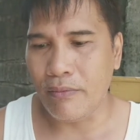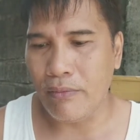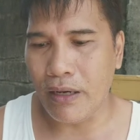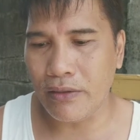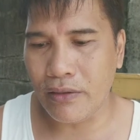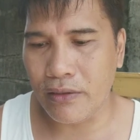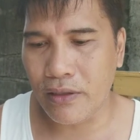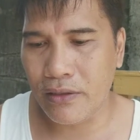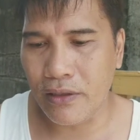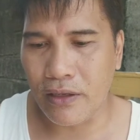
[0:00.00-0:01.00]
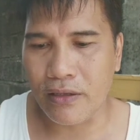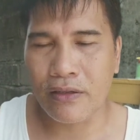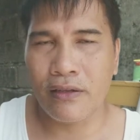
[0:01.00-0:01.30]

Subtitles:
Imagine this thing